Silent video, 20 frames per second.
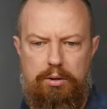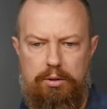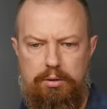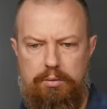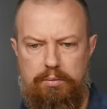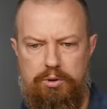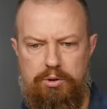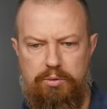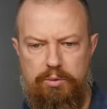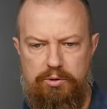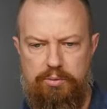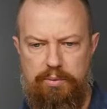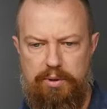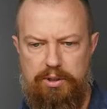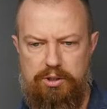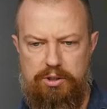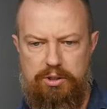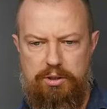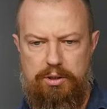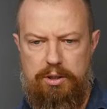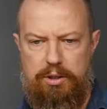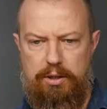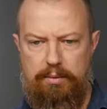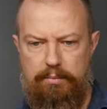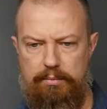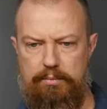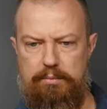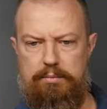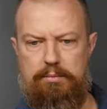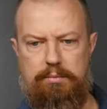Which one's which? Um,
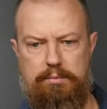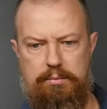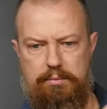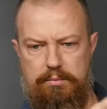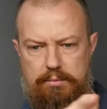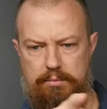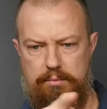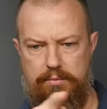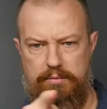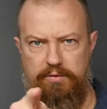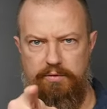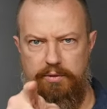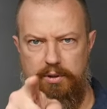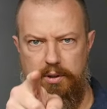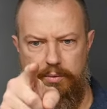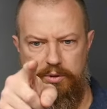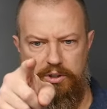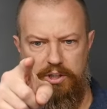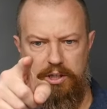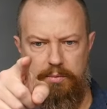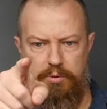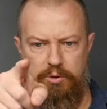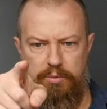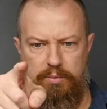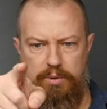forget which camera's which,